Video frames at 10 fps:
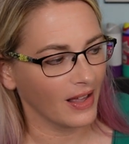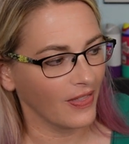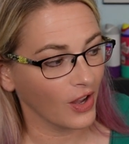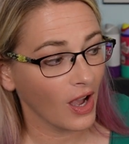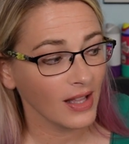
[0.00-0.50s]
and
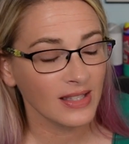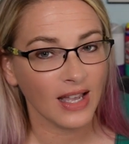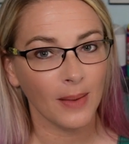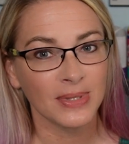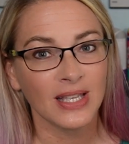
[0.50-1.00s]
the
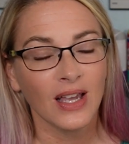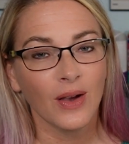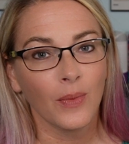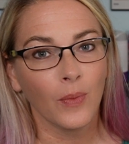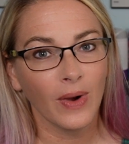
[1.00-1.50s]
concepts
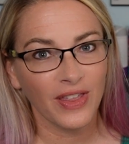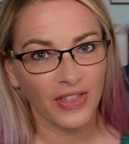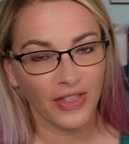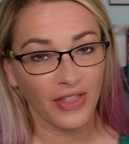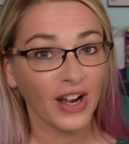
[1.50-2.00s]
with
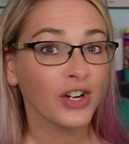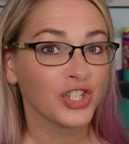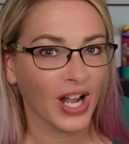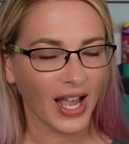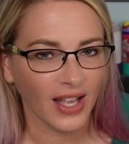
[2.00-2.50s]
their
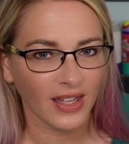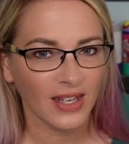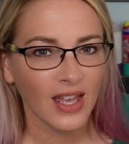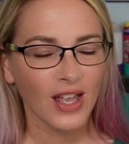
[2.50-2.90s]
child.